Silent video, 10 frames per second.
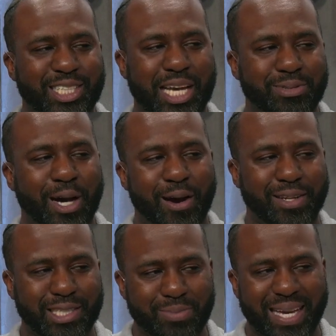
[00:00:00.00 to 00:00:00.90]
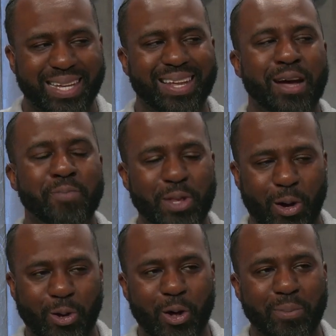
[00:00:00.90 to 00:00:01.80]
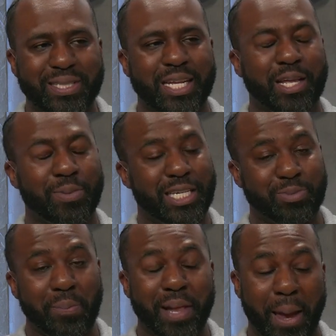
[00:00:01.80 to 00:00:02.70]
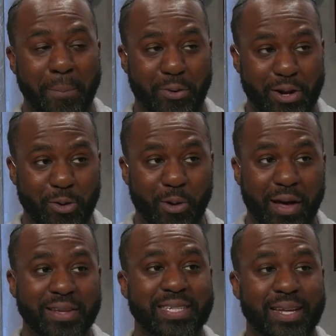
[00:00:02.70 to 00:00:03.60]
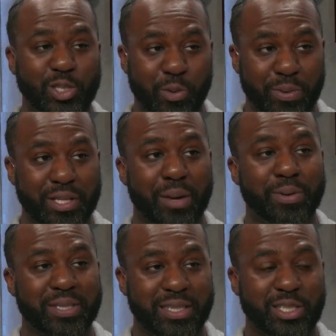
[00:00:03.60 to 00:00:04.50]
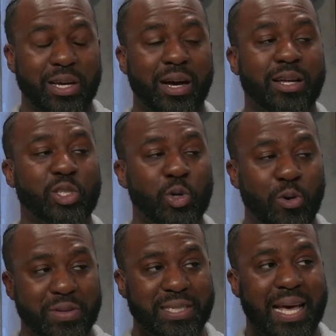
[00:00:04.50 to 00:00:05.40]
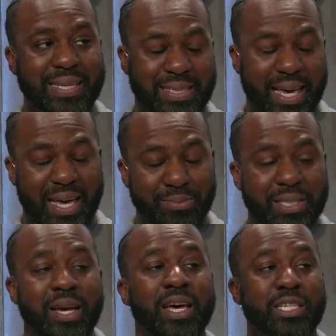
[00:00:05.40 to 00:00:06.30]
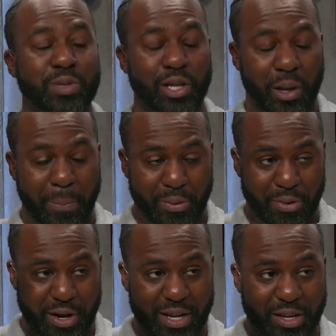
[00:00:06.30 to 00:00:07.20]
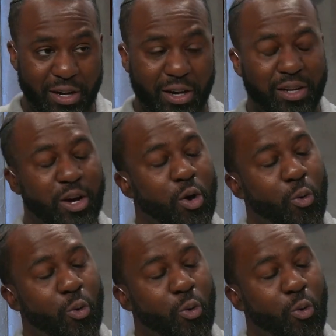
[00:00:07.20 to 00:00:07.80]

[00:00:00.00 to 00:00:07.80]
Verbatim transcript: James Harden's been in Oklahoma City, but he's been playing pretty well. He's had triple-doubles in 2 of his last games. He's been looking pretty good.